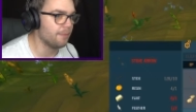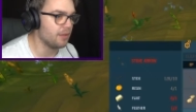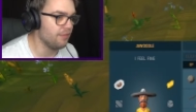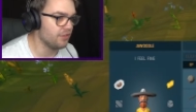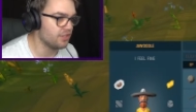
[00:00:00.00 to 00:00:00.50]

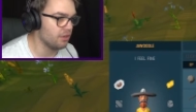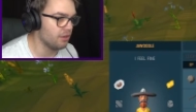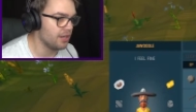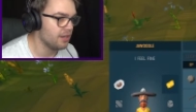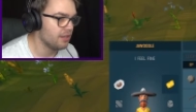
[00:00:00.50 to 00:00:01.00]

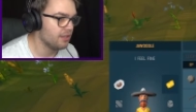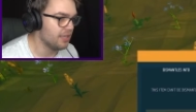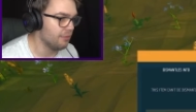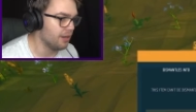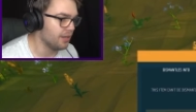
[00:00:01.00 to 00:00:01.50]
Inventory,
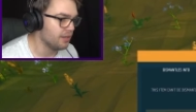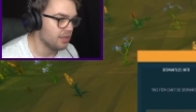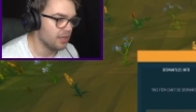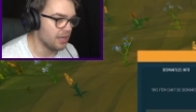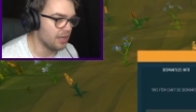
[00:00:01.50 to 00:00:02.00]
that one,
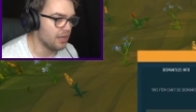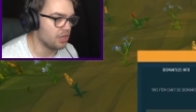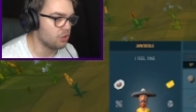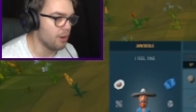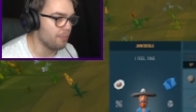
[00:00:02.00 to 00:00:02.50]

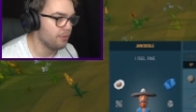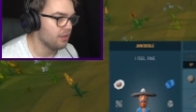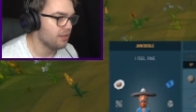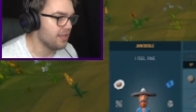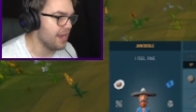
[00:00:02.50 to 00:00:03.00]
equip.
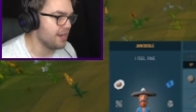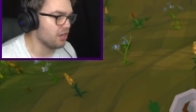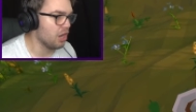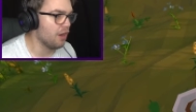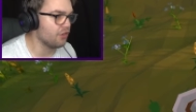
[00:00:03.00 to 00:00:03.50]
There you
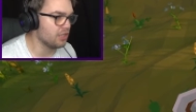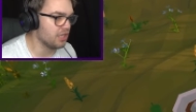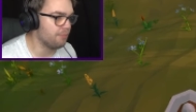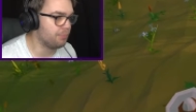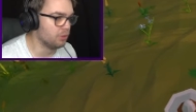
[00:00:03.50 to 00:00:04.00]
go. I've got
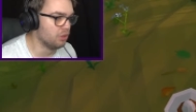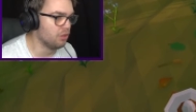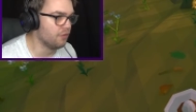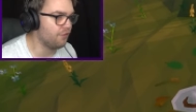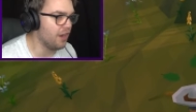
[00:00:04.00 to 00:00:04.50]
some
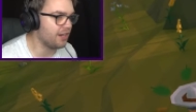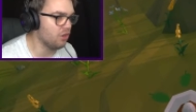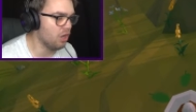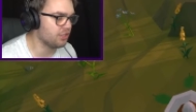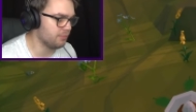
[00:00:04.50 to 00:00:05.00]
blue fucking
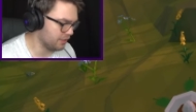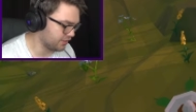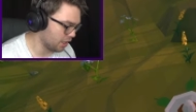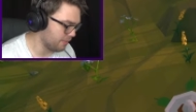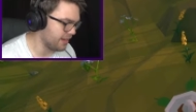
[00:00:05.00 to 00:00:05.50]

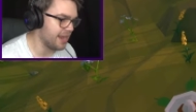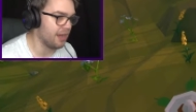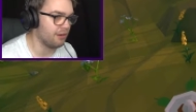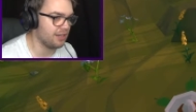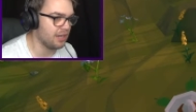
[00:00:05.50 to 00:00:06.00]
awesomeness on me
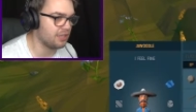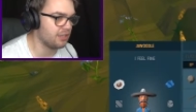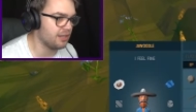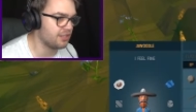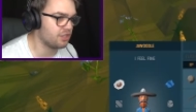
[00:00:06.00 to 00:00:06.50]
now. Can
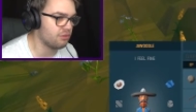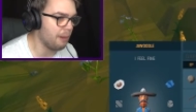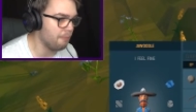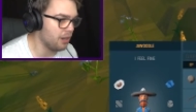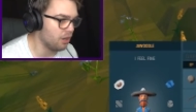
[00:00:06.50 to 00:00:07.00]
I
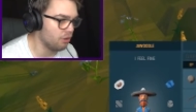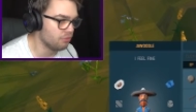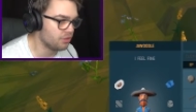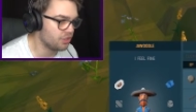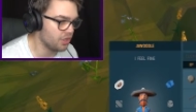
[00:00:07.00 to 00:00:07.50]
scrap my
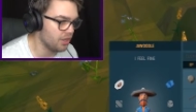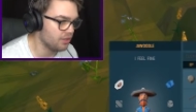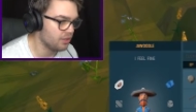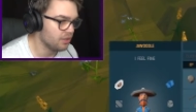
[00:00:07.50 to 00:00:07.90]
old shirt?